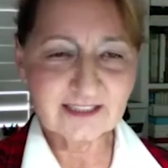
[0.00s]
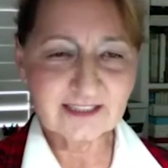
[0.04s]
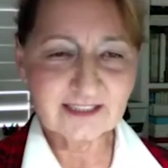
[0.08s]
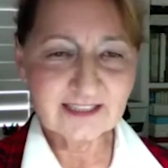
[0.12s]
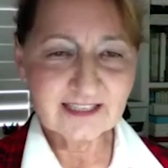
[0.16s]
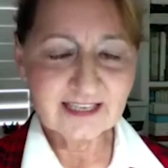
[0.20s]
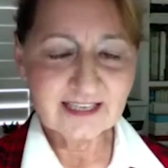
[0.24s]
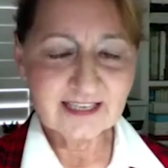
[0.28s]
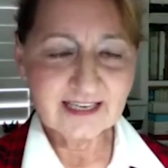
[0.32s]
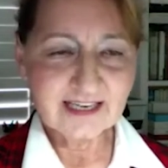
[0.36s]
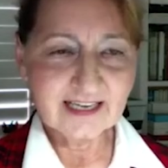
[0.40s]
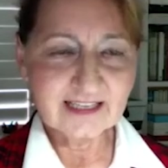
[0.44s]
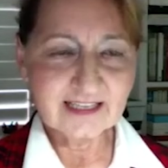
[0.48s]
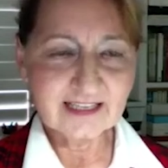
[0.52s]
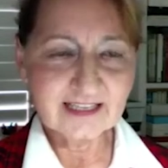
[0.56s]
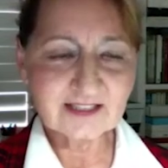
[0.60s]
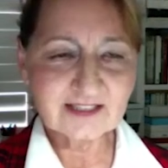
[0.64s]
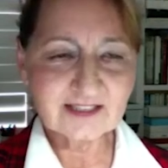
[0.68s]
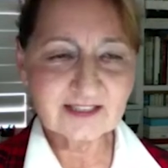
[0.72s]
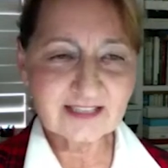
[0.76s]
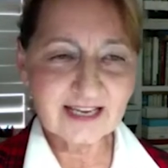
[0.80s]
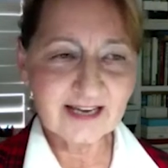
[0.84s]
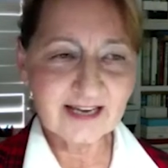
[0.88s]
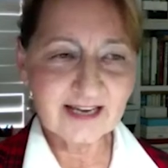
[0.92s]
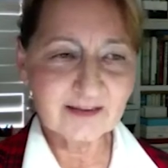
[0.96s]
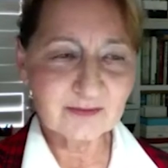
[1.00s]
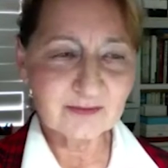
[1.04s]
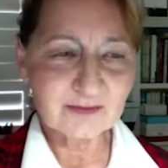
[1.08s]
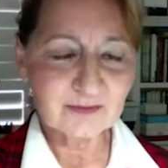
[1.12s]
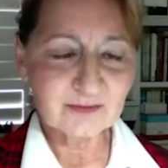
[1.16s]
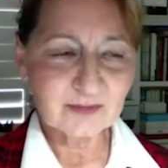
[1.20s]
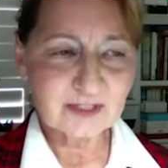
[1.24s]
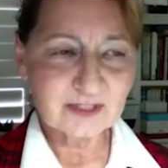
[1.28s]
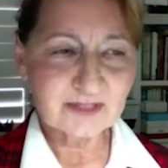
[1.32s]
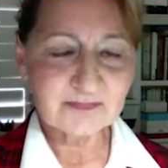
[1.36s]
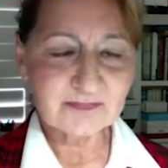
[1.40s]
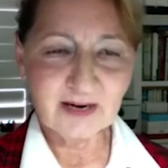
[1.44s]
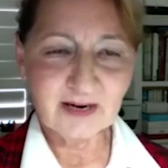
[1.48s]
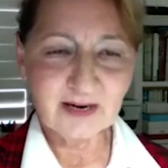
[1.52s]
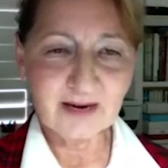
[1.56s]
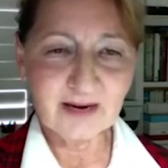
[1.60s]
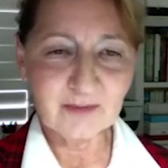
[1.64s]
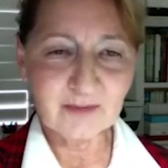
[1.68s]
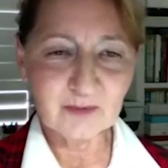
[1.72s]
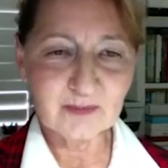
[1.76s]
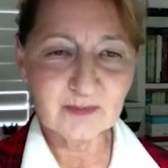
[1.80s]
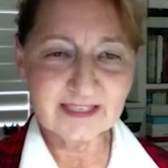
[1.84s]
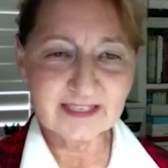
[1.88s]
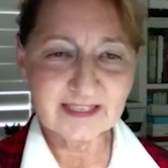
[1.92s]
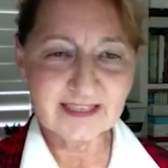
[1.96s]
And that was
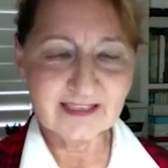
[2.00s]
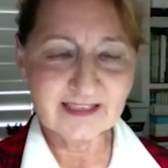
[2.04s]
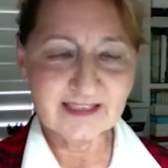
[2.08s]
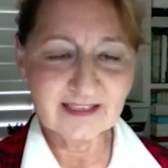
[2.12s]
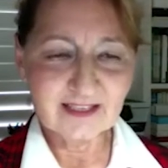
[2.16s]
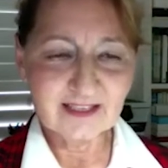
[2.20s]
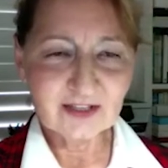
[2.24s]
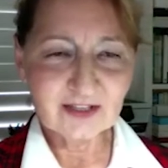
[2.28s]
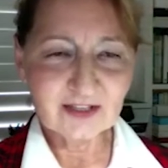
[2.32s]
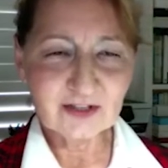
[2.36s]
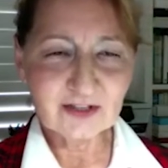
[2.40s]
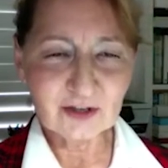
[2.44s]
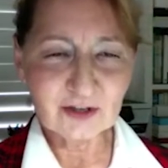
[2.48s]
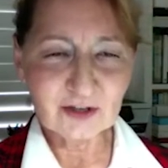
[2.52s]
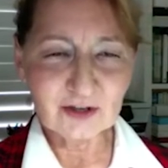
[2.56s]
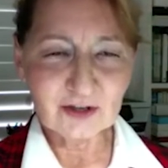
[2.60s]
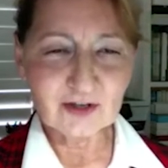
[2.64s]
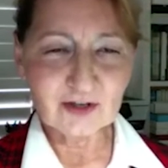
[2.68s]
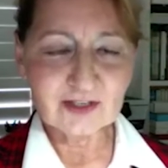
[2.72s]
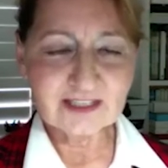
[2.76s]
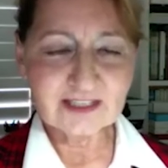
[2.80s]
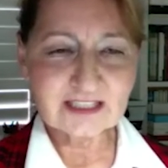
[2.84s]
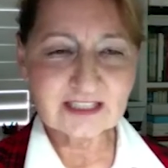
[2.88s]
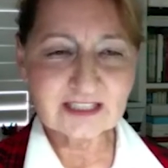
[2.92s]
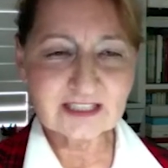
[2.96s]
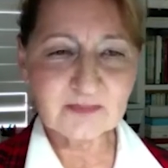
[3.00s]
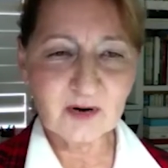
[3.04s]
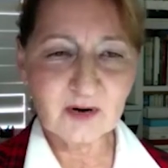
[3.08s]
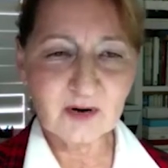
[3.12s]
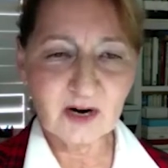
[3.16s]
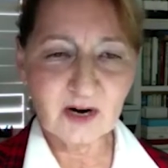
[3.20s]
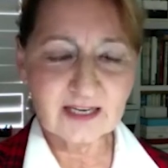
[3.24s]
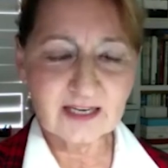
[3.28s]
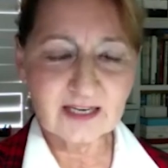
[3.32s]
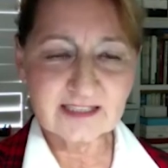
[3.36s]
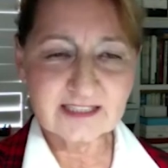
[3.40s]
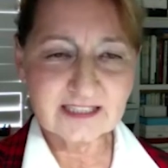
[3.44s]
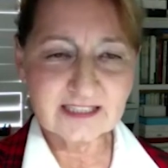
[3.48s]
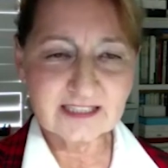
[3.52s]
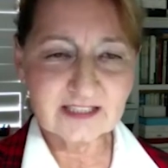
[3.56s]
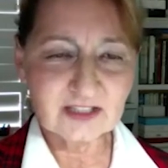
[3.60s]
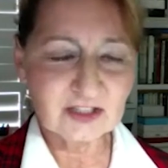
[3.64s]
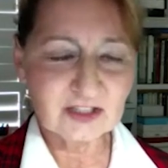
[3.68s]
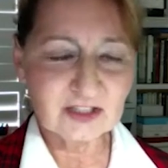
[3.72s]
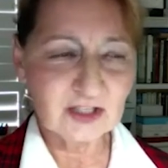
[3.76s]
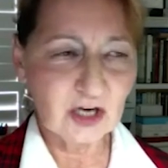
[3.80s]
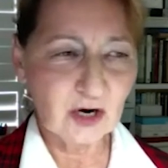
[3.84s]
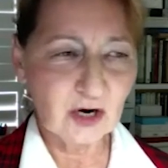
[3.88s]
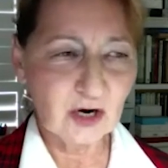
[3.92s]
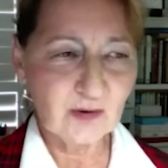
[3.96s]
probably the earliest part. I didn't
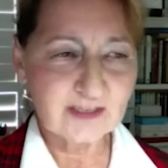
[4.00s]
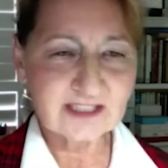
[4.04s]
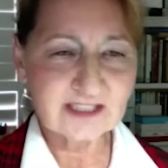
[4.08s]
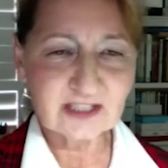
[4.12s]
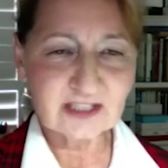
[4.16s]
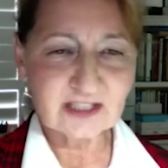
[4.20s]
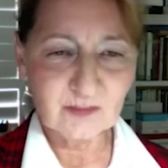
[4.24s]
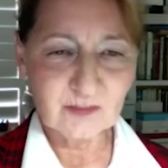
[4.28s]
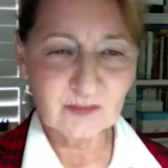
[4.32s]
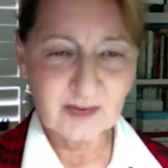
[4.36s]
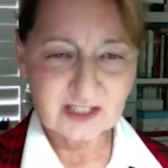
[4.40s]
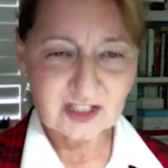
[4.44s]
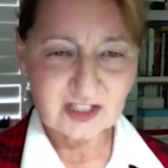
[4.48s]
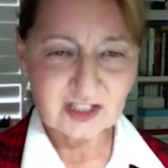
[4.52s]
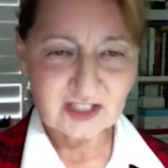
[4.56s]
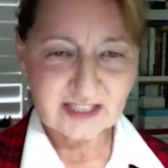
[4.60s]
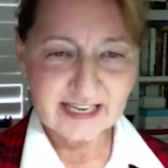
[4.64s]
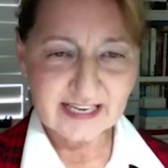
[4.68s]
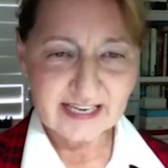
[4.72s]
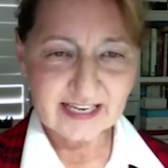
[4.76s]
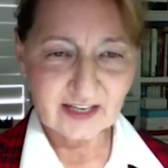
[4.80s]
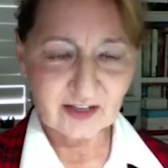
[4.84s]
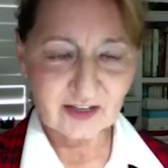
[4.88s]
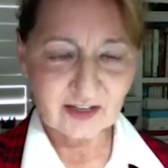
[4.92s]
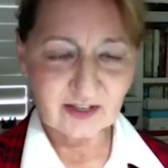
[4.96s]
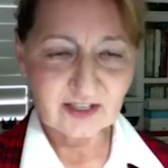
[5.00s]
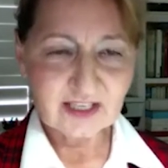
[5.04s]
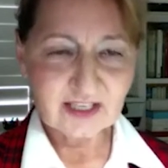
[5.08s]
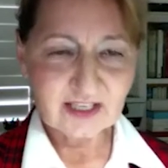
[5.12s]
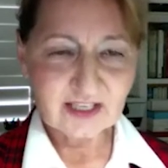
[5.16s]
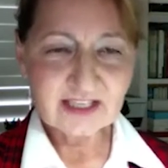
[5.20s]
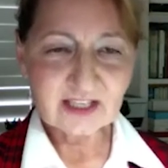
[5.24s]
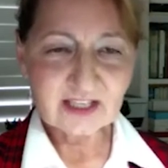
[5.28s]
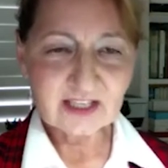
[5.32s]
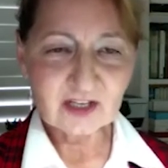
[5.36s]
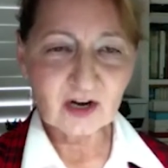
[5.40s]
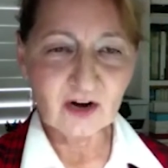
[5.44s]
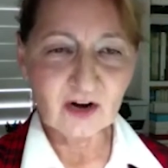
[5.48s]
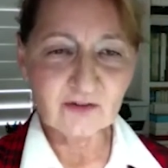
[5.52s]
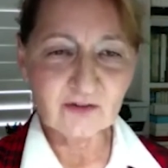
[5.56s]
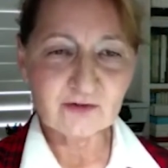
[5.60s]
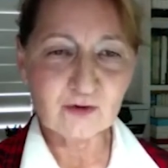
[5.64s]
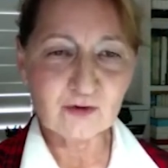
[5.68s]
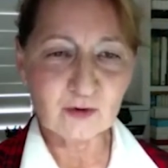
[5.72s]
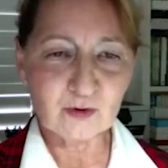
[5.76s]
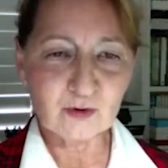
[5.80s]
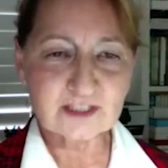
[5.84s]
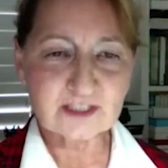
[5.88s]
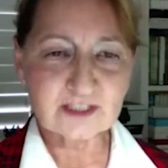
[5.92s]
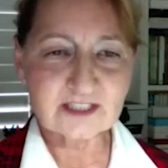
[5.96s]
know until much later that golf
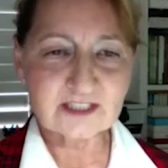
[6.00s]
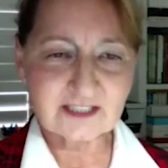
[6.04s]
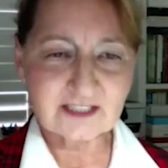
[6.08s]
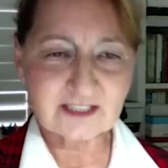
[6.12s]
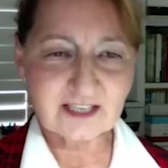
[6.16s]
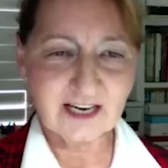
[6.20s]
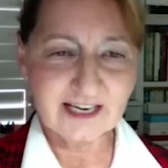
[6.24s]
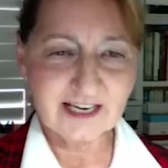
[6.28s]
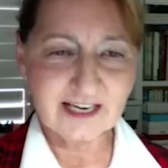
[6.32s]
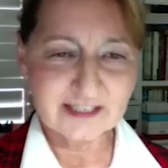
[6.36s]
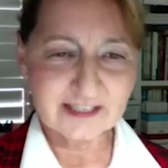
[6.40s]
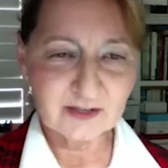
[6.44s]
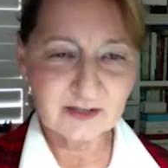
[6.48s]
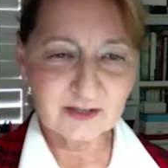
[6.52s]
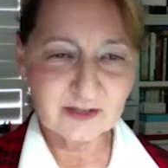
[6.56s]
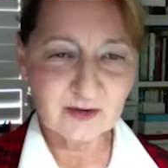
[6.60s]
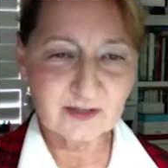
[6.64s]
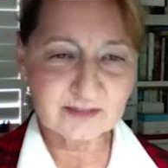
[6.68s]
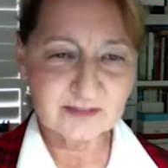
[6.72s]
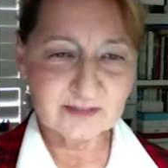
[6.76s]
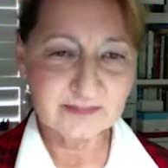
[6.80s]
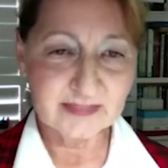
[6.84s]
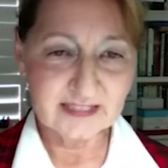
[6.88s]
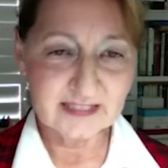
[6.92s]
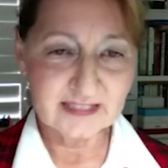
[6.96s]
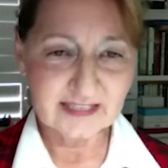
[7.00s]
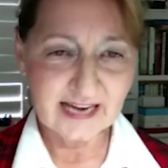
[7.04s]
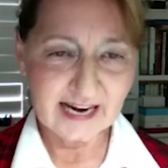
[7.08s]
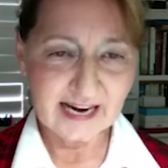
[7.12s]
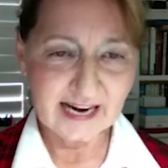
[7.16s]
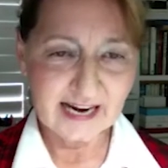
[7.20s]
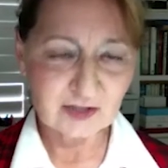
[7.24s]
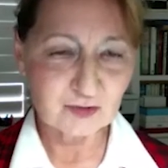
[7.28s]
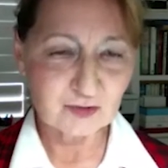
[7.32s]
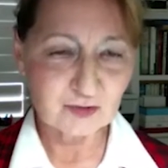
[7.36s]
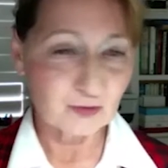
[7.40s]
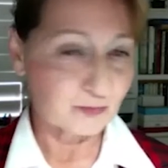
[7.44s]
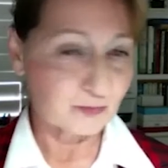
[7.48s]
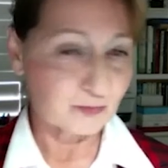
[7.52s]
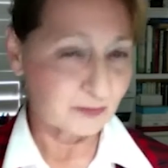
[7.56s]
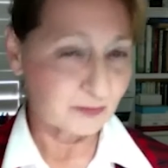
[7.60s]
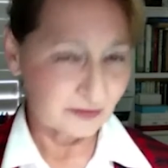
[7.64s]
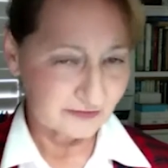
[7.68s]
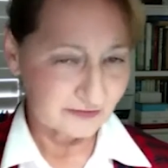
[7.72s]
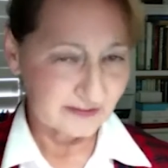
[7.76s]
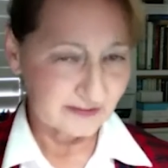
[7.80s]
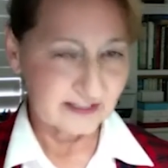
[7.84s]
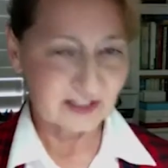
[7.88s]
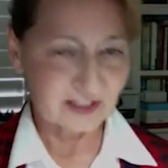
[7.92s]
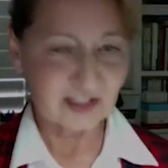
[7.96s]
course design could be an actual
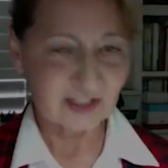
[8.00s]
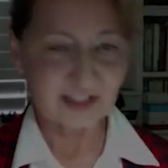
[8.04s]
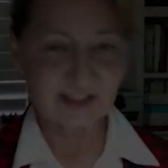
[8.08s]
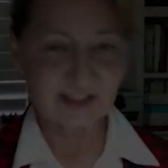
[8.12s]
profession.